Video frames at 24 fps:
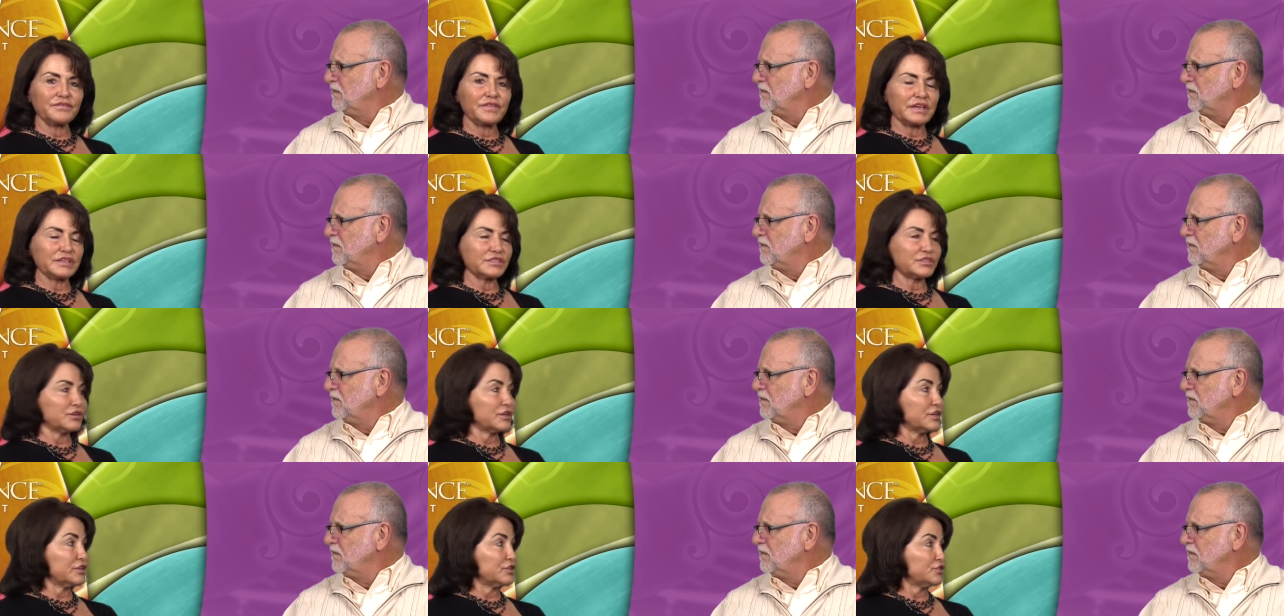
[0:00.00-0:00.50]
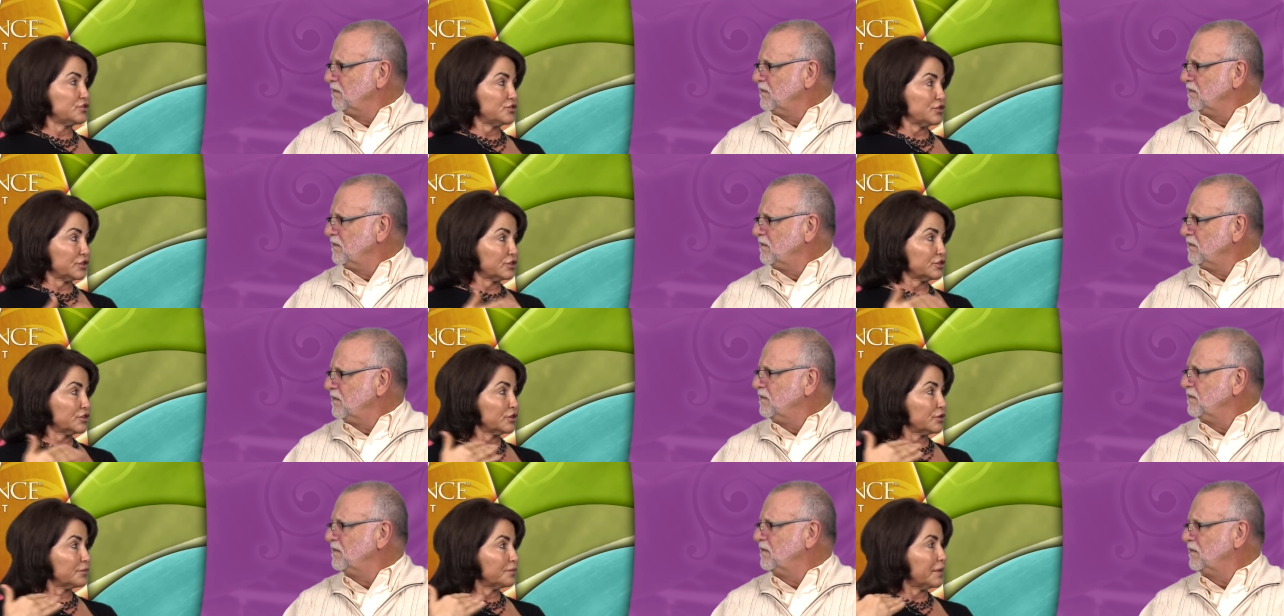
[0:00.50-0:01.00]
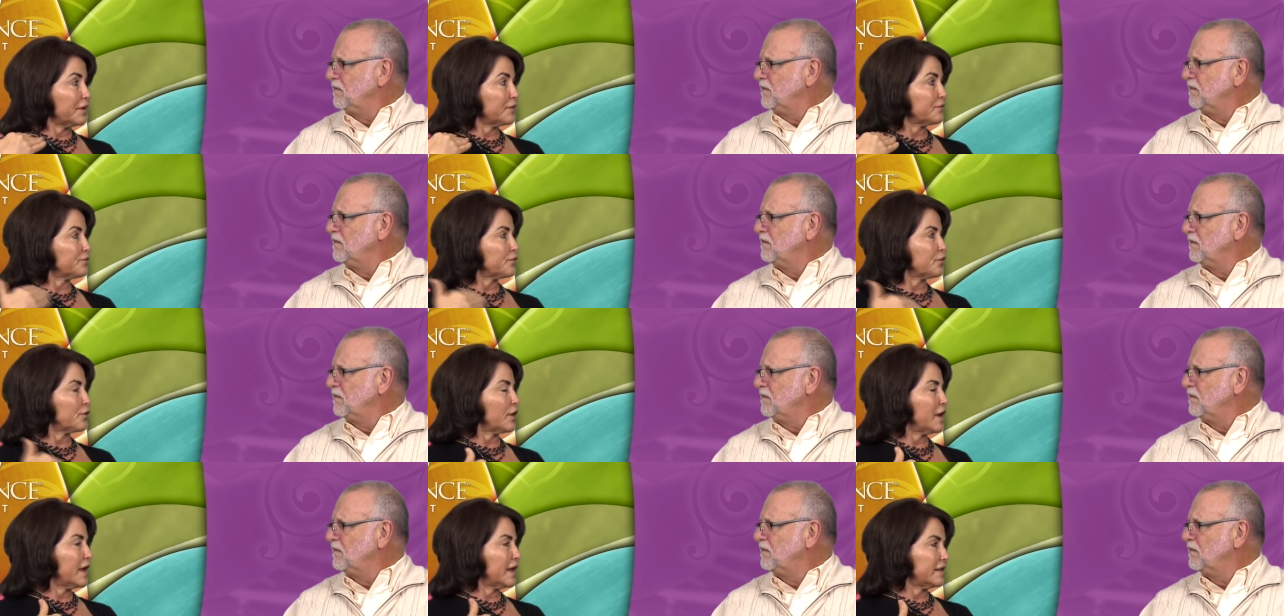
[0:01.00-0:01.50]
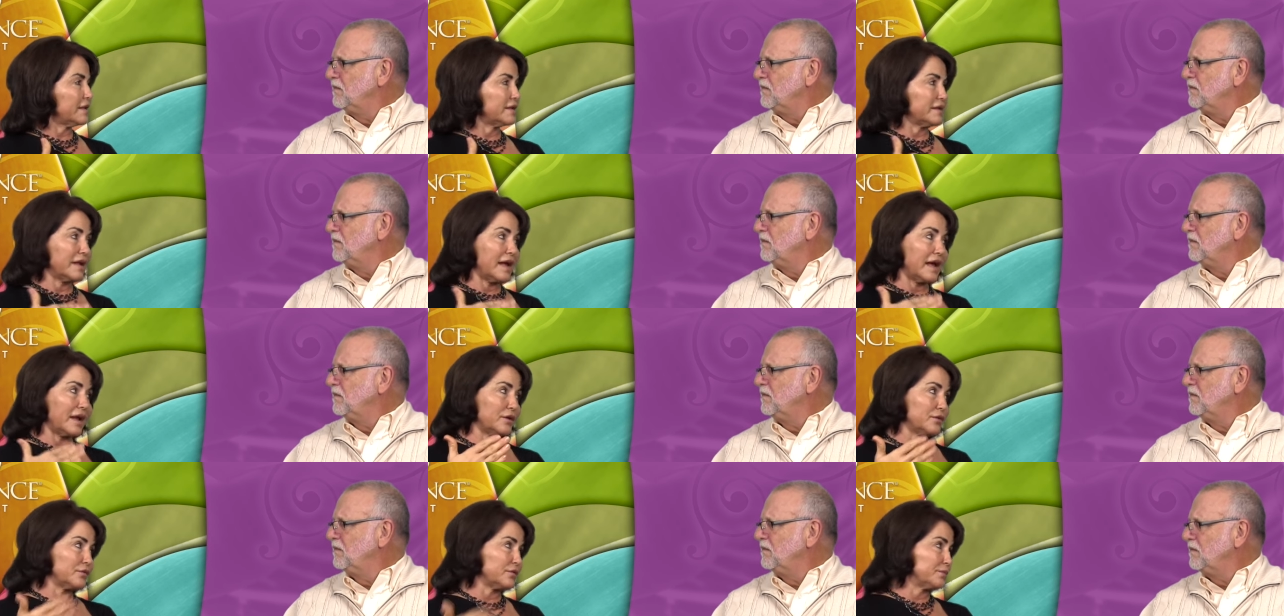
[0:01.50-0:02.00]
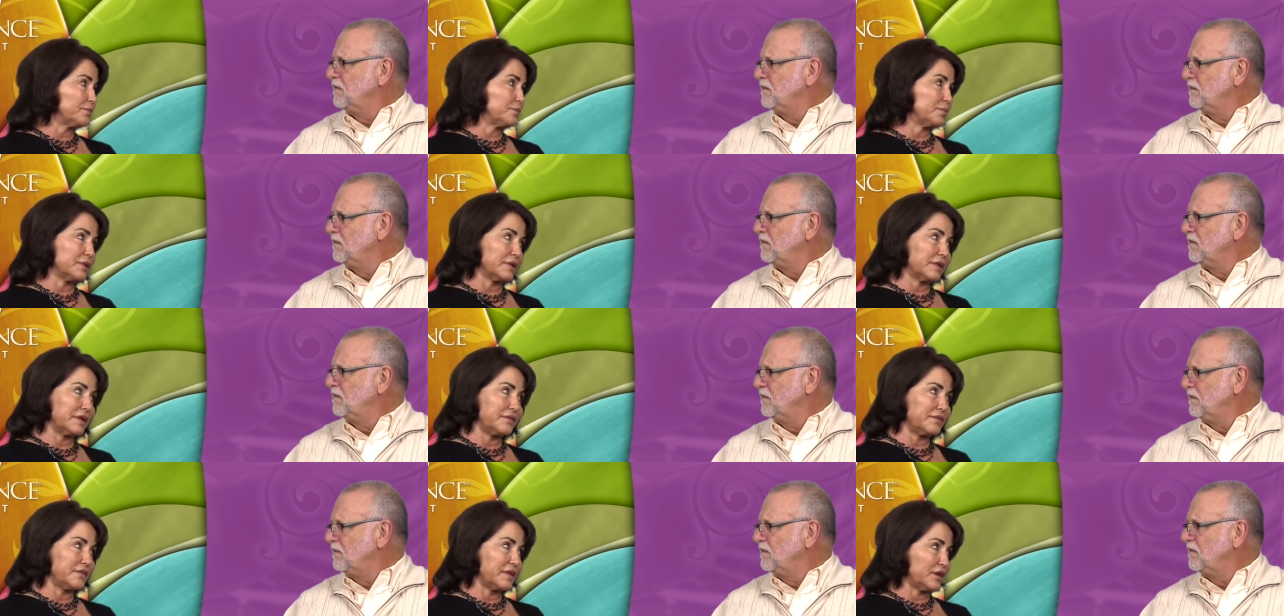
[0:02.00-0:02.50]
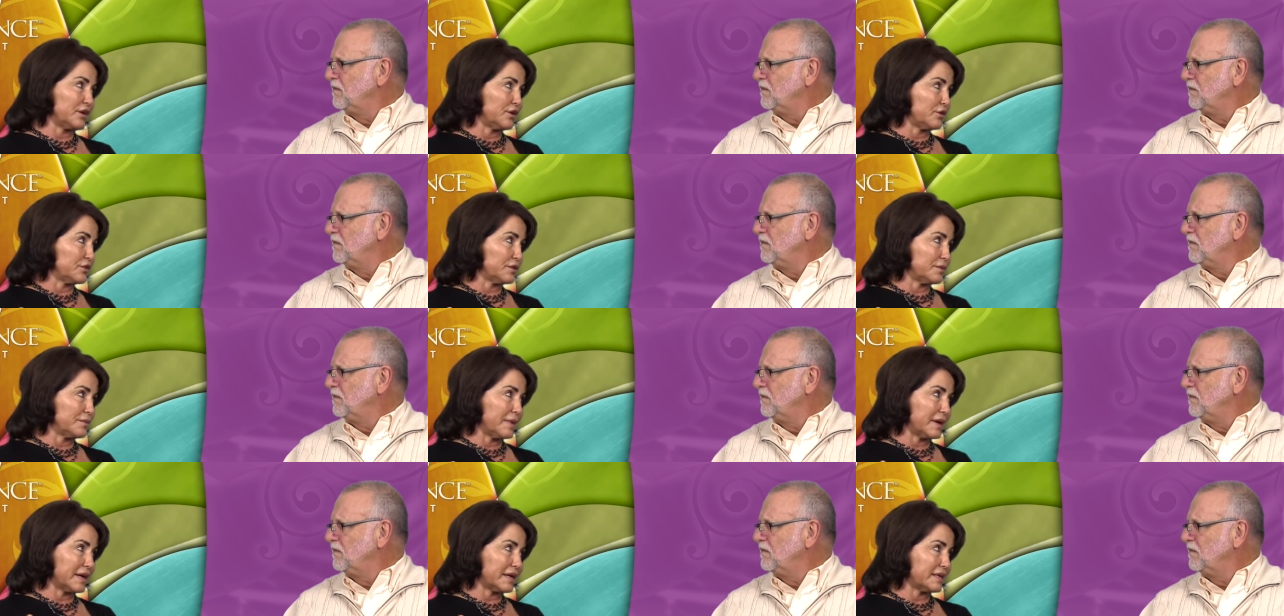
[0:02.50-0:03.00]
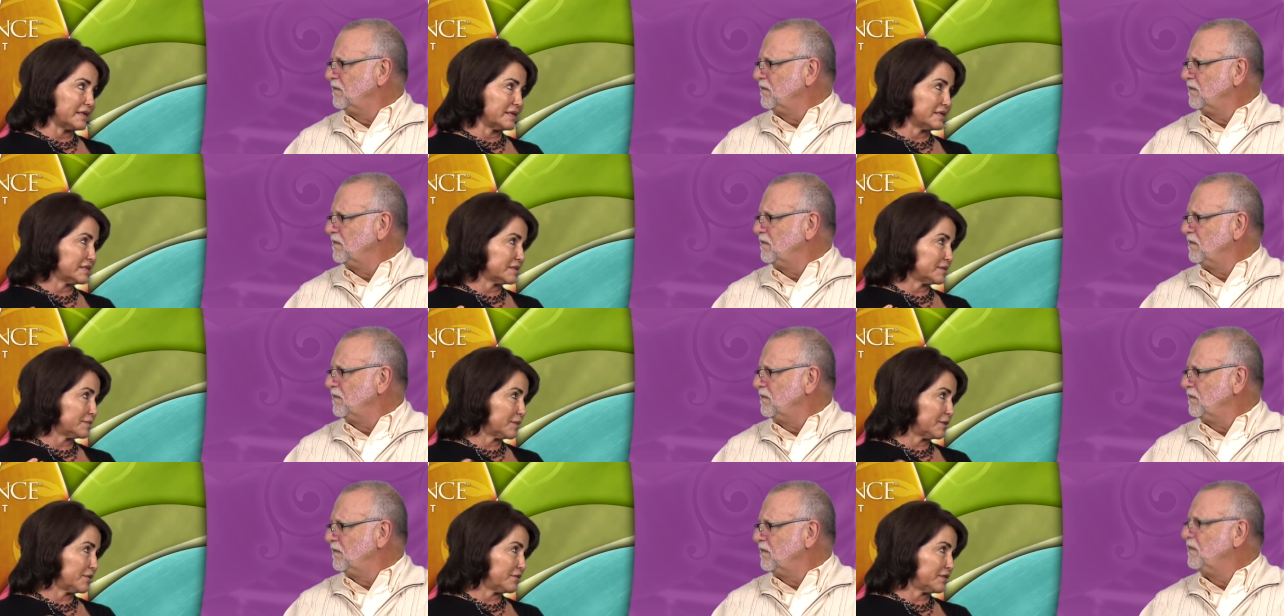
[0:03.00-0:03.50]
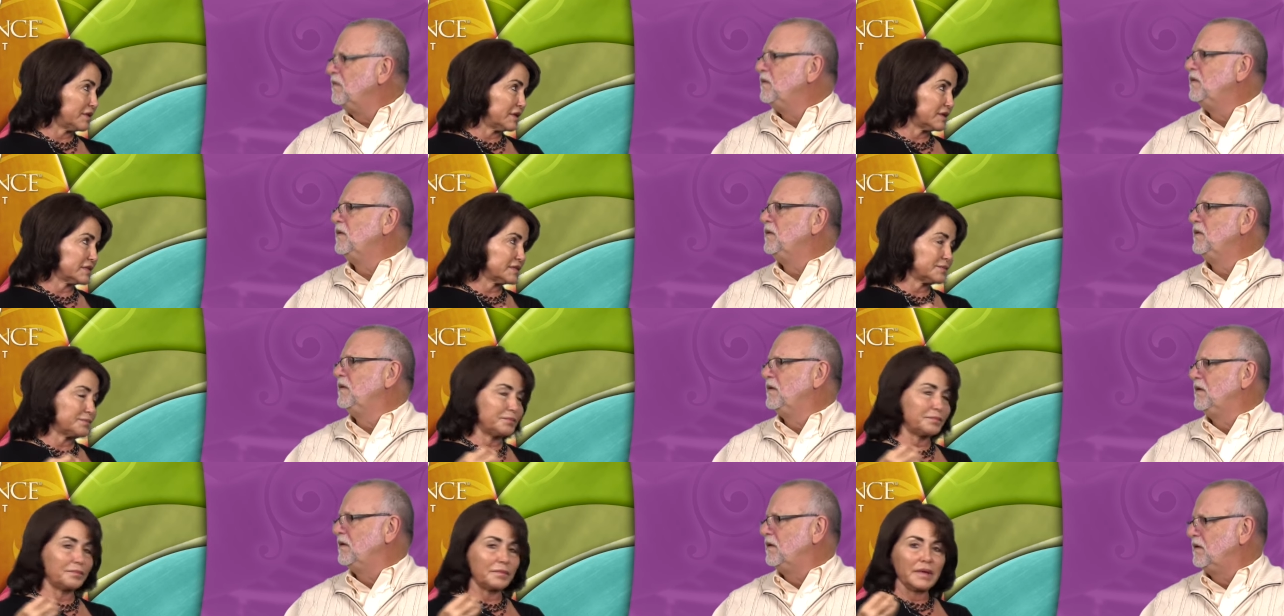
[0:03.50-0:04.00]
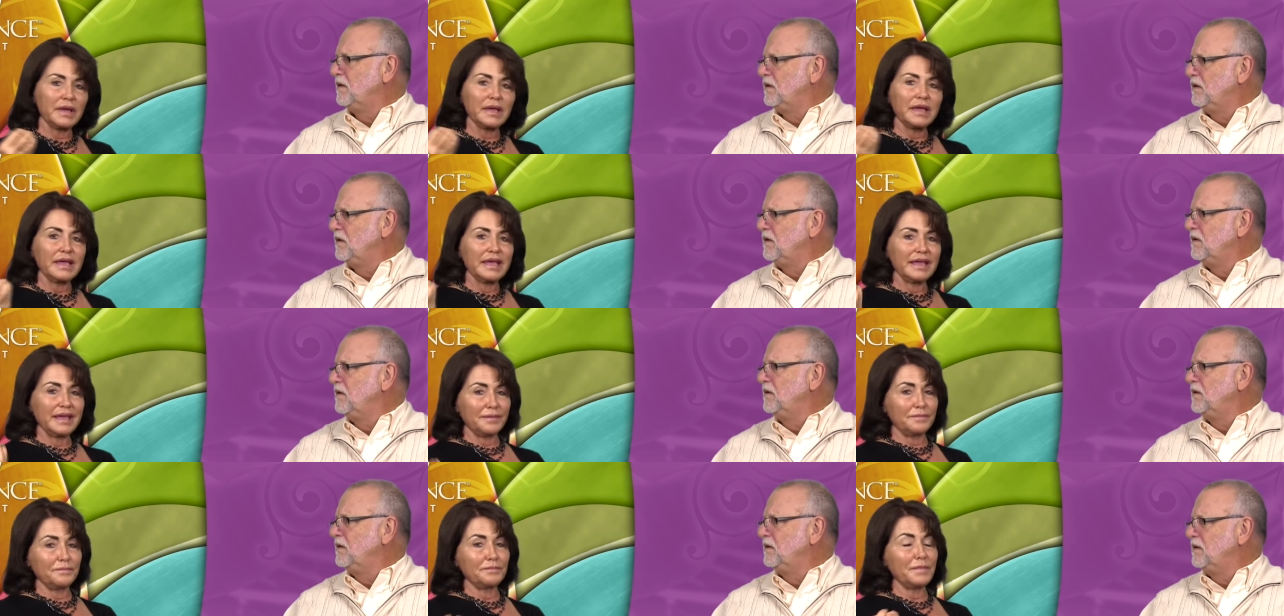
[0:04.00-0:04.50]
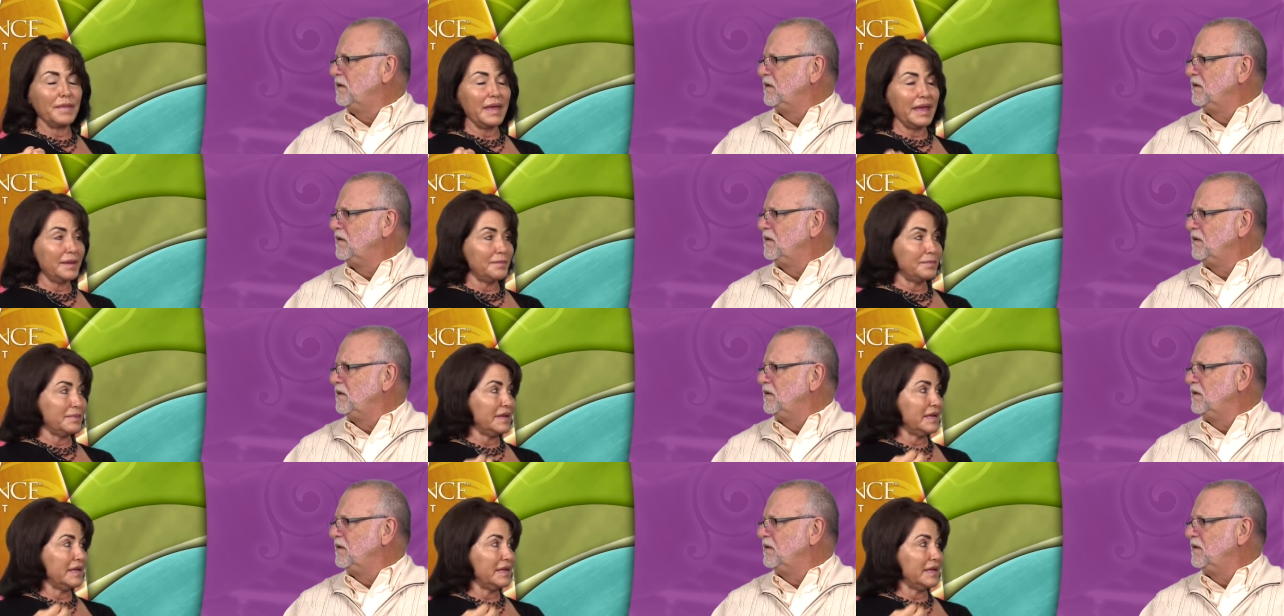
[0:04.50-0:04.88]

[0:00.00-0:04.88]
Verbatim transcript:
Speaker 1: a vasoconstrictor, but for, and I don't believe they know the mechanism of this. It may